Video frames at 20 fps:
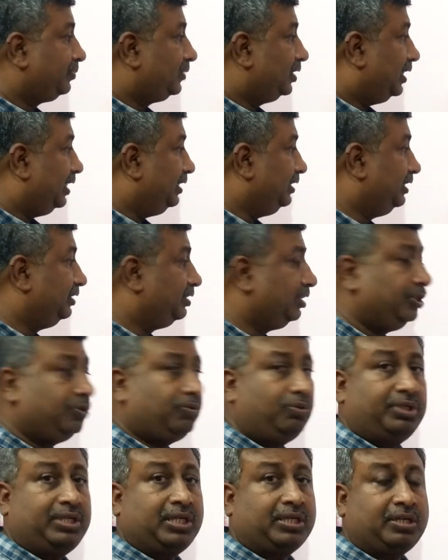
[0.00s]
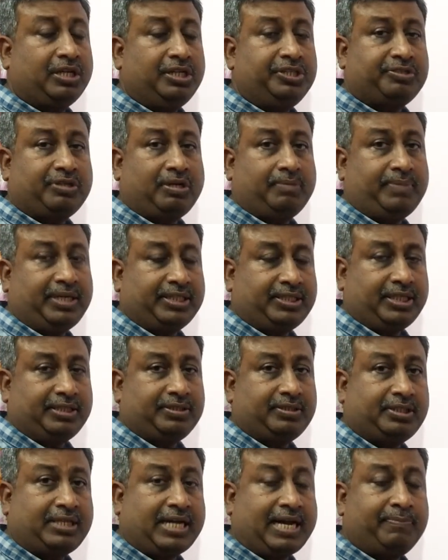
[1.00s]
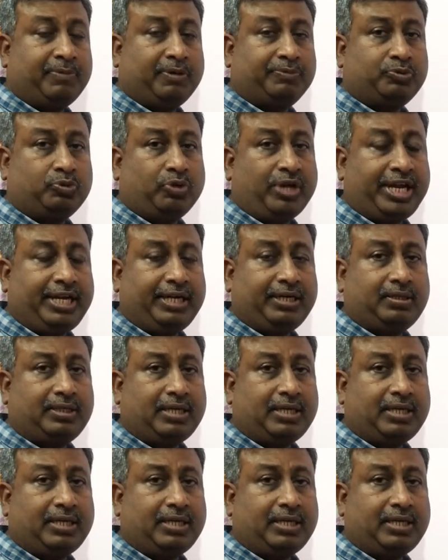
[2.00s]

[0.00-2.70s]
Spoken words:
and this includes the cultural methods, time of sowing,